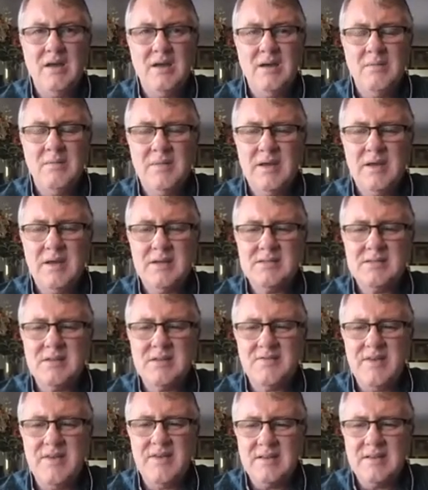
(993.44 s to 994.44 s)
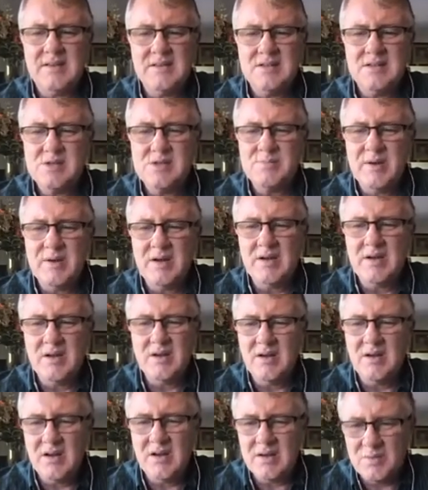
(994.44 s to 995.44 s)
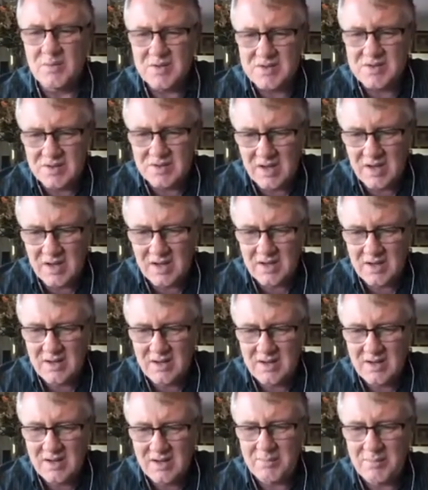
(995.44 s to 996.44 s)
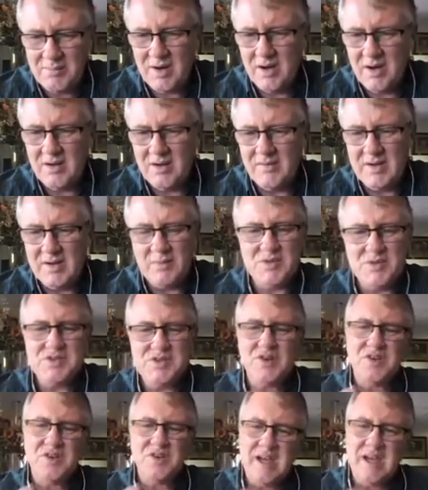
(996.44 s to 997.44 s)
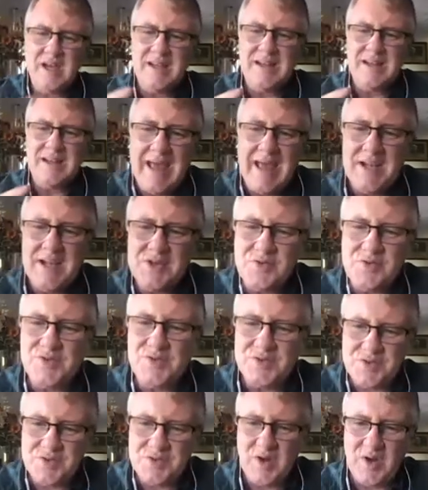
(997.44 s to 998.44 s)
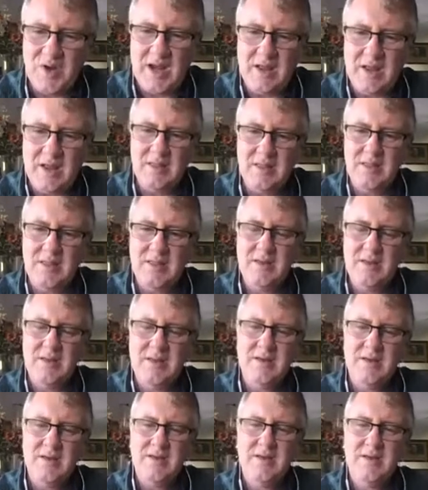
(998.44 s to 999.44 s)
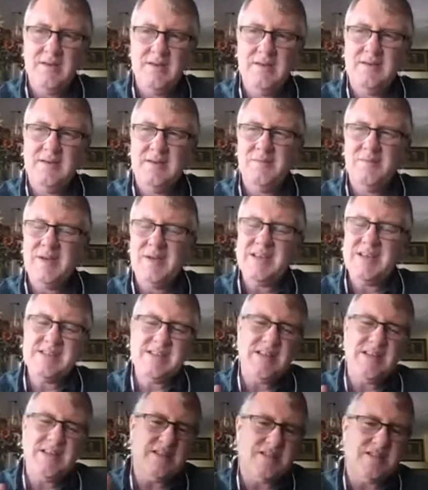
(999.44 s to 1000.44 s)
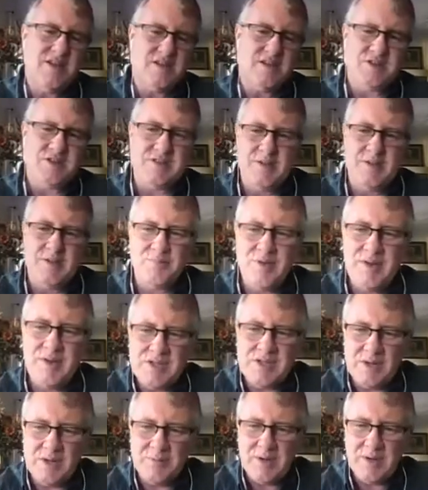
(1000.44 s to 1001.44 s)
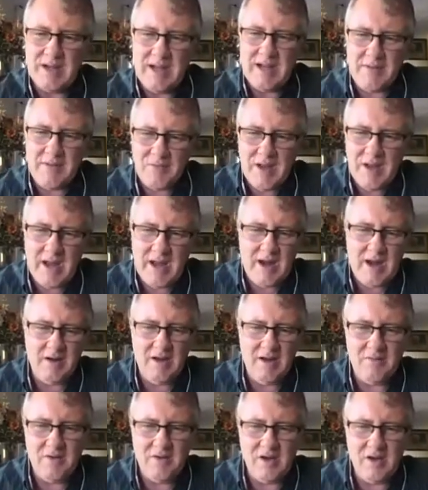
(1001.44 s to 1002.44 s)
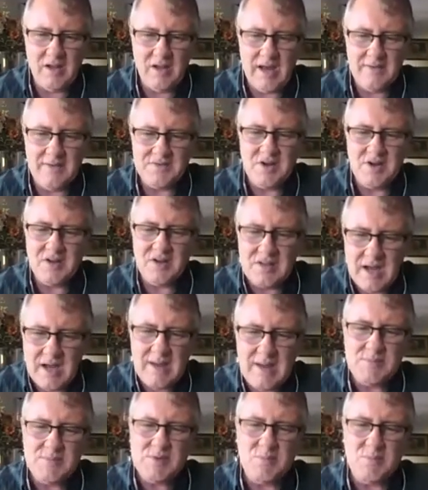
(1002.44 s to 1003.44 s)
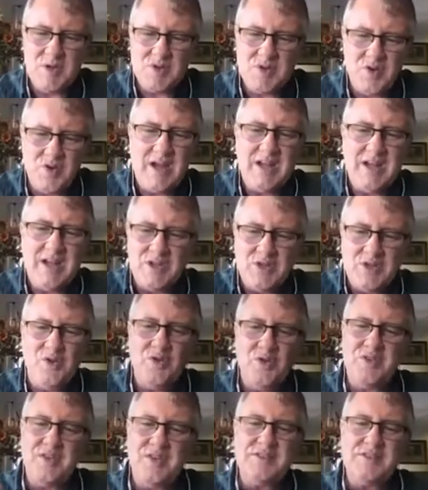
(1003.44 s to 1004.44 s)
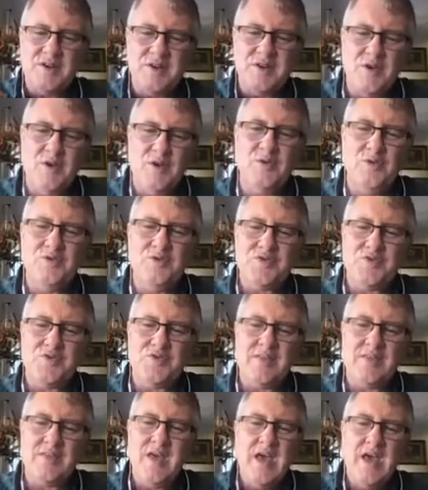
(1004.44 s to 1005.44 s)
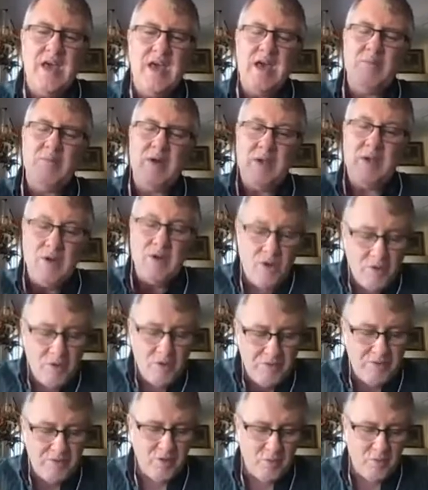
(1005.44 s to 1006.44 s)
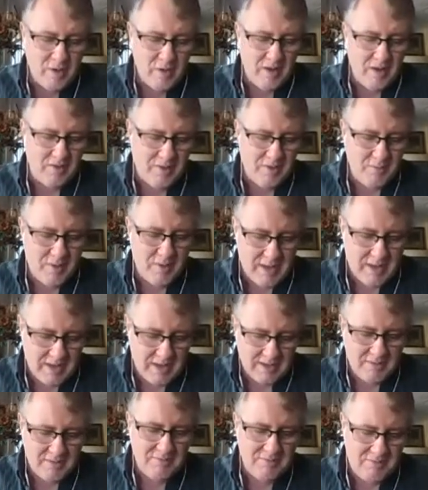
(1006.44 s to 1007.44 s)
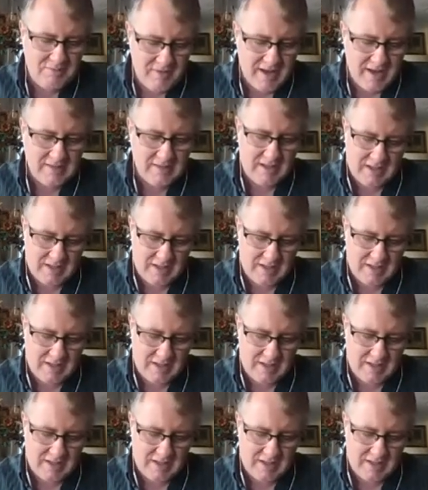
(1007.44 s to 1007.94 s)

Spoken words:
Because of the fact that the Spirit of God was not a part of it. It was all done in natural strength. We can see this not just in preaching, but in every area of our lives. There are times when we try to do things in our own strength, and we know full well that we end up failing.